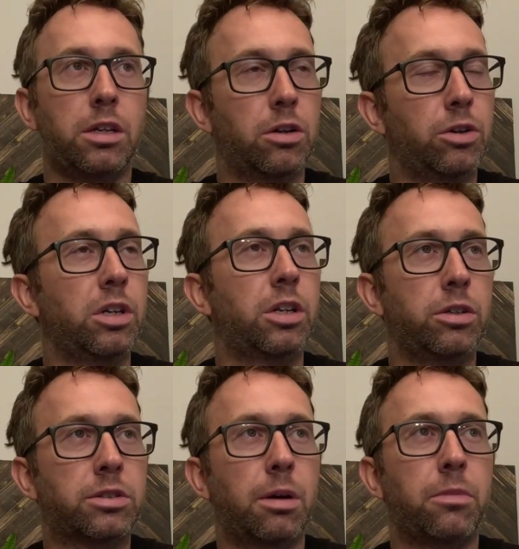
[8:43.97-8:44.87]
You could
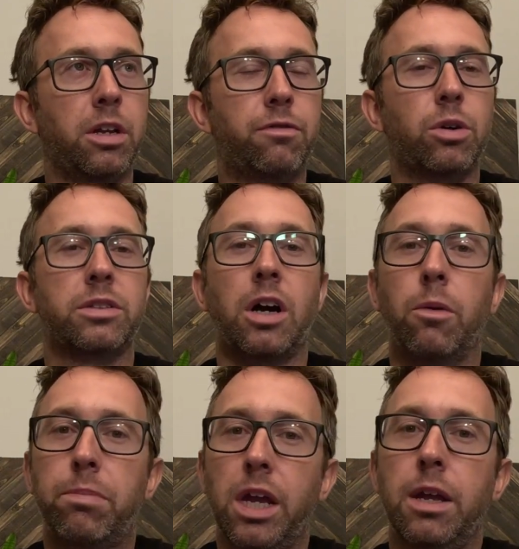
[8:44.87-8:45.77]
use that money for a
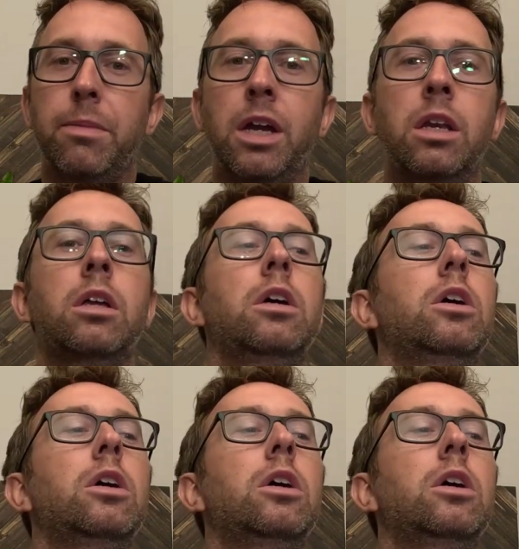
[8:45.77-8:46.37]
down payment,